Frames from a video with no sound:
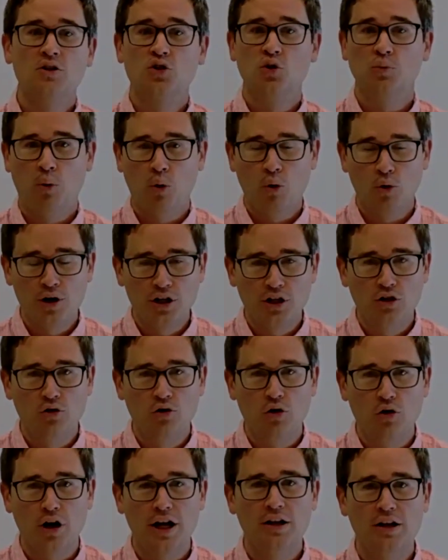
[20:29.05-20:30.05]
supporting
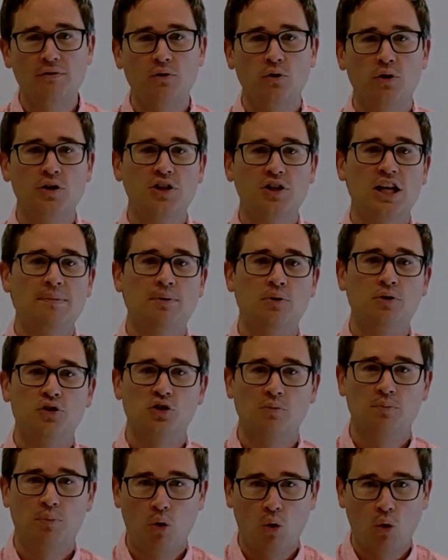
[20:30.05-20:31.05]
Ukraine, for example,
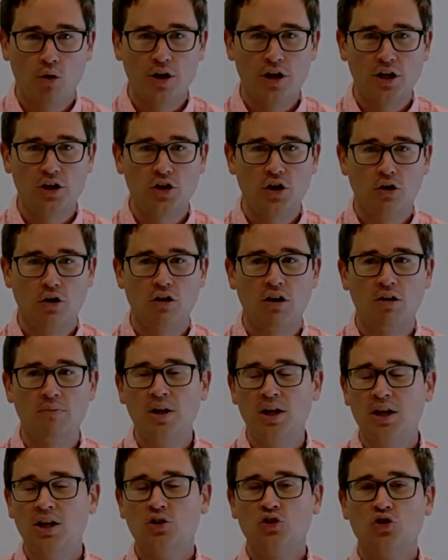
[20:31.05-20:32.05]
supporting Europe,